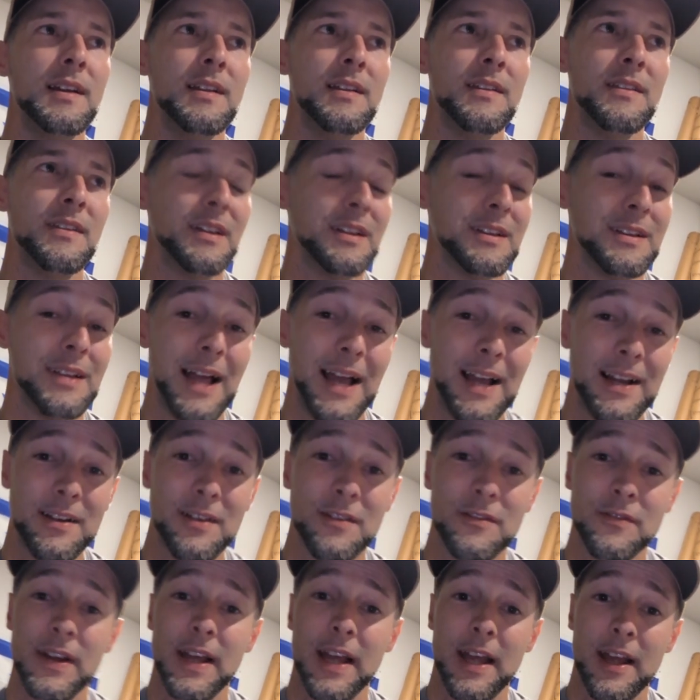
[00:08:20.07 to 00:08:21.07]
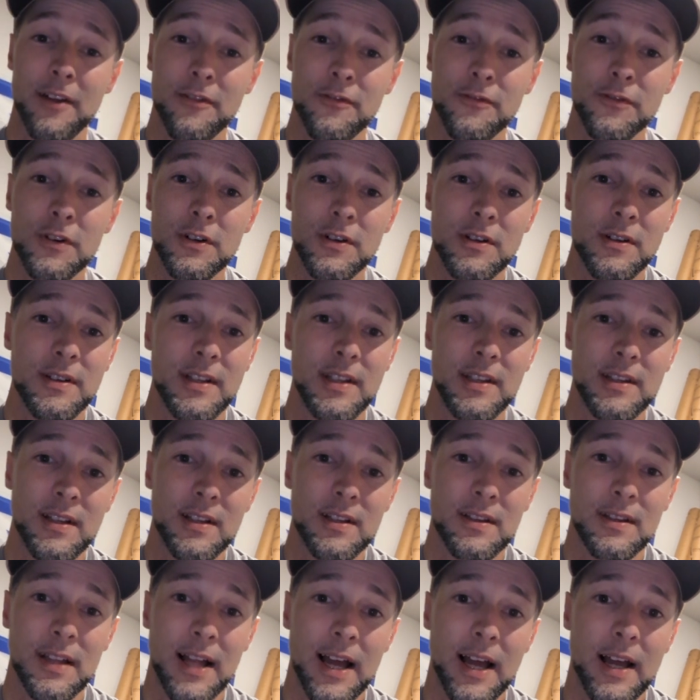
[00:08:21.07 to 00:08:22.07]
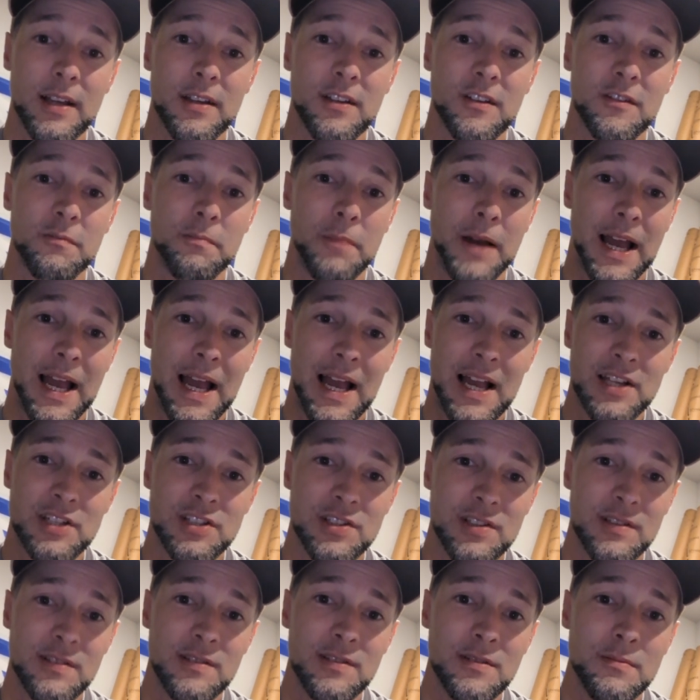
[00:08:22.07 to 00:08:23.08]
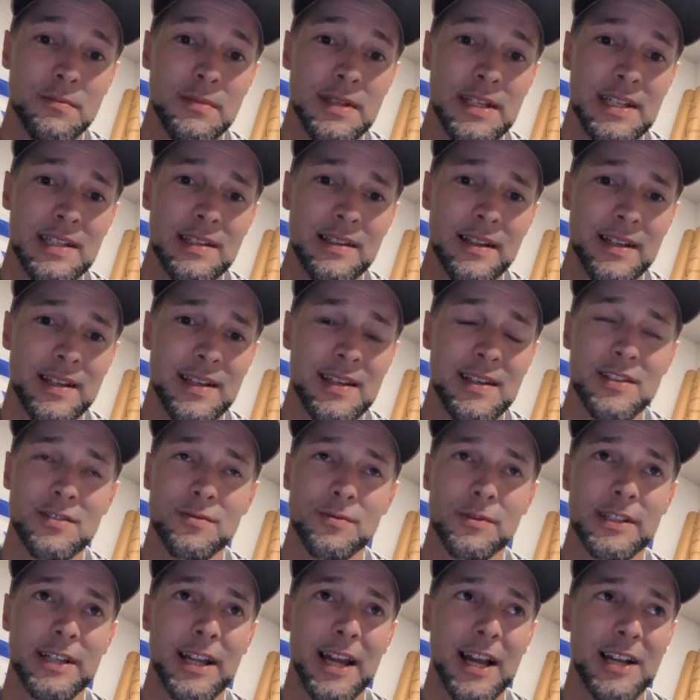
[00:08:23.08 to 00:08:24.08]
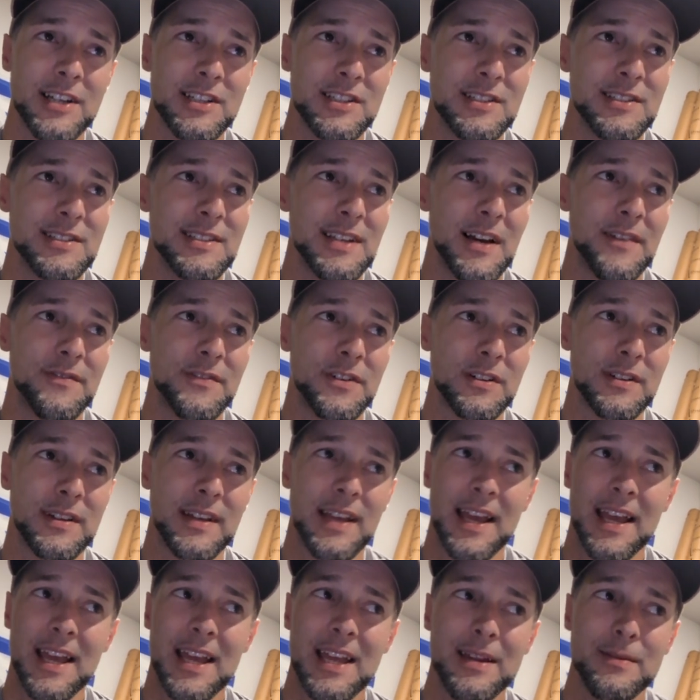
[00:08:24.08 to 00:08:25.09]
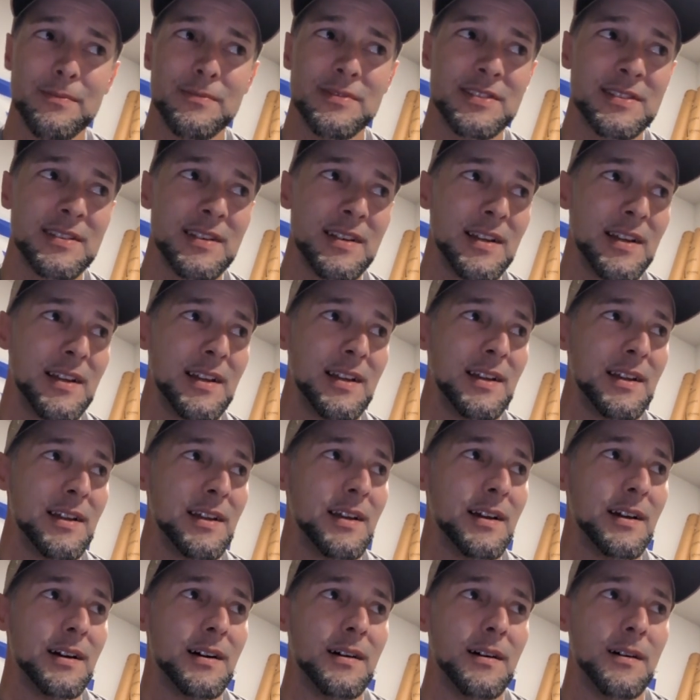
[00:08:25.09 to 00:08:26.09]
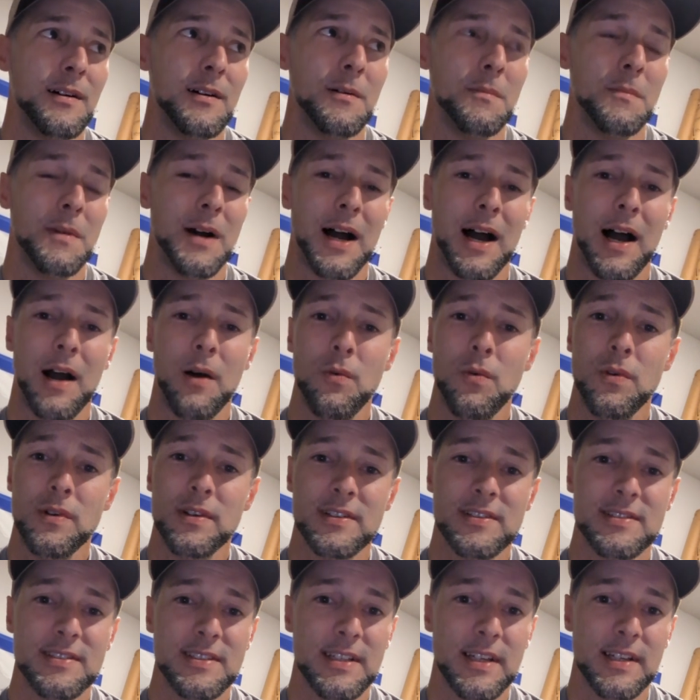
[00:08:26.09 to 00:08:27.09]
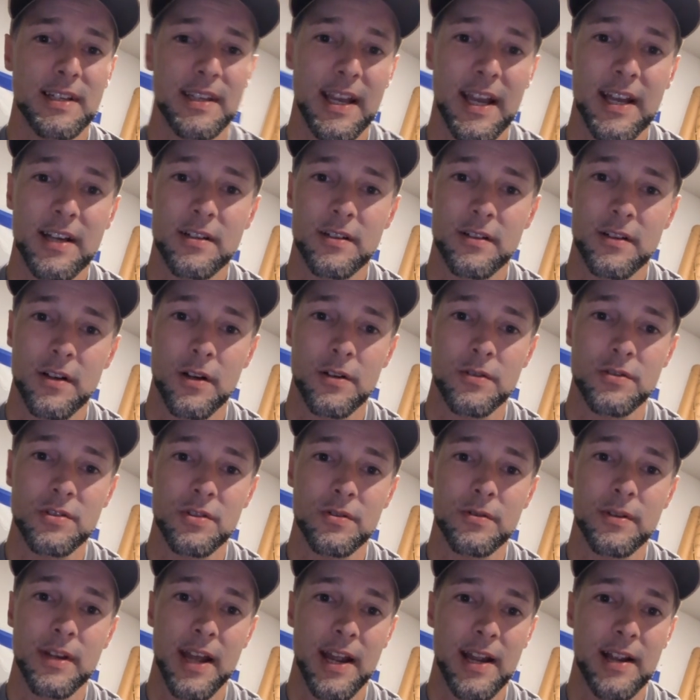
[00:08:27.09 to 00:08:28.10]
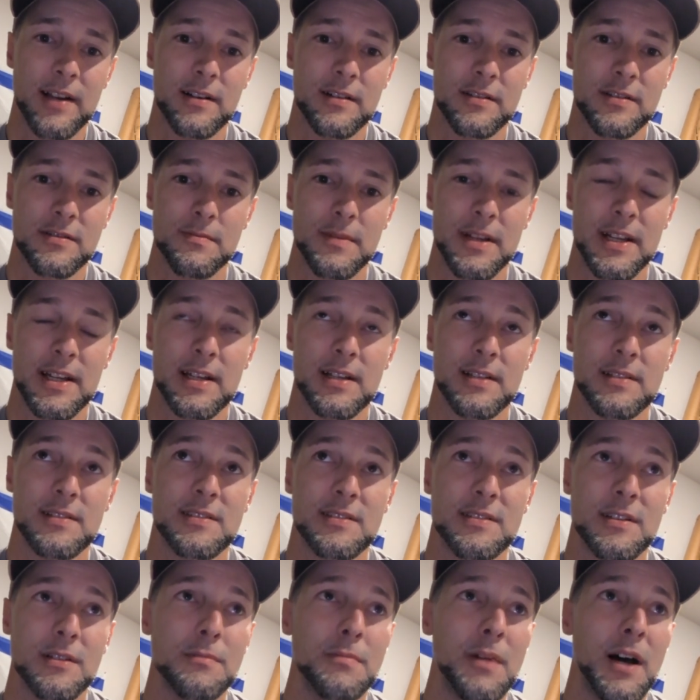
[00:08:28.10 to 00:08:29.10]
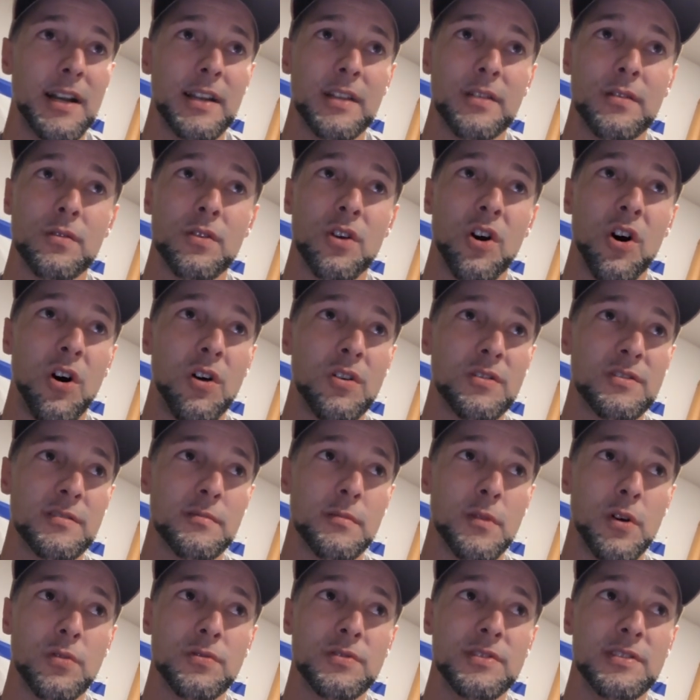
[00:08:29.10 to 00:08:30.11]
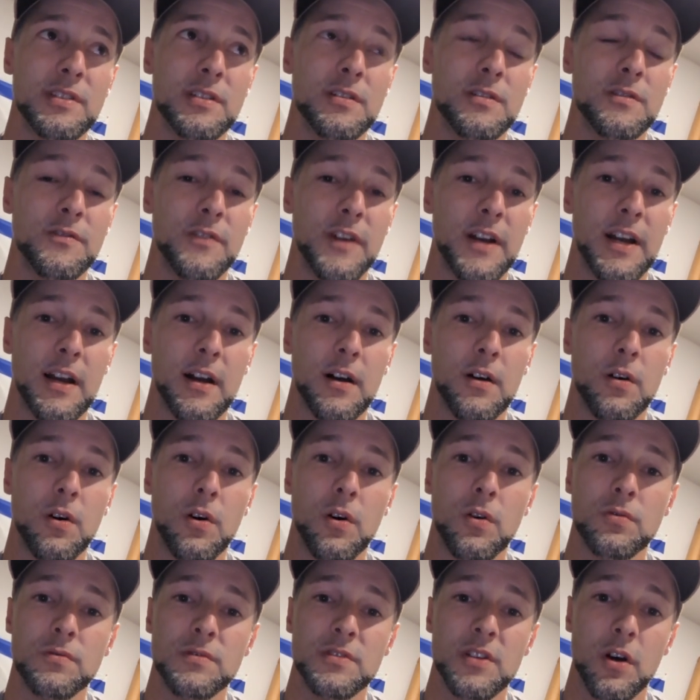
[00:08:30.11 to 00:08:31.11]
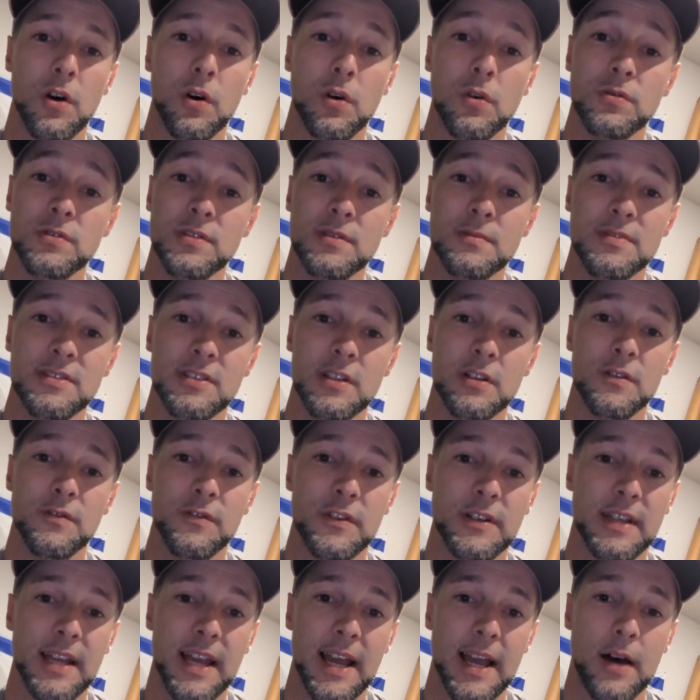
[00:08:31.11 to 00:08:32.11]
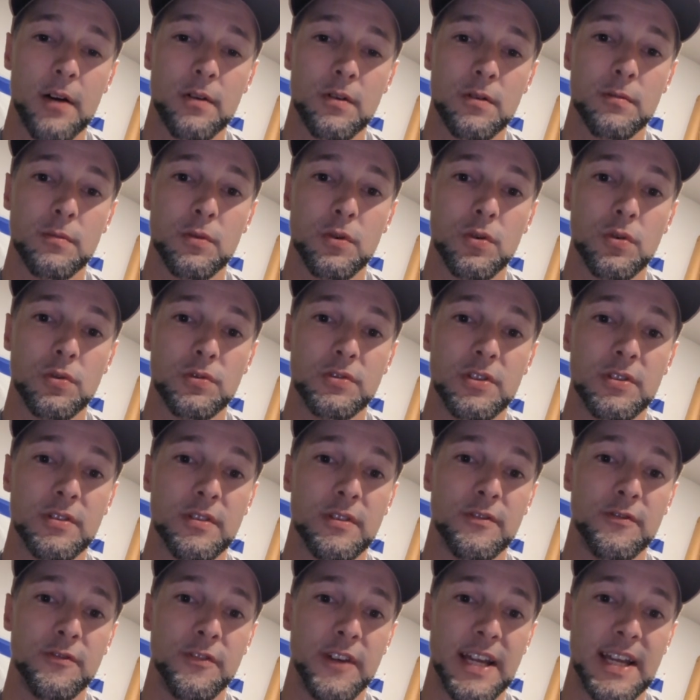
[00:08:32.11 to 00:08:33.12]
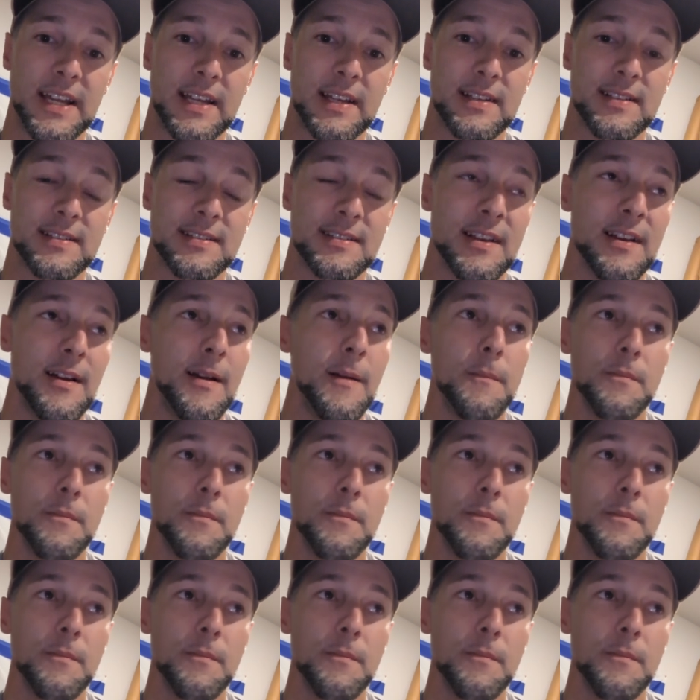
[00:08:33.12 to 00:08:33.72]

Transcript: the lack of effort and the lack of passion to me, like his reactions after games, I want to see a Gator coach who cares, man. Somebody who calls himself out, holds himself accountable to the fans.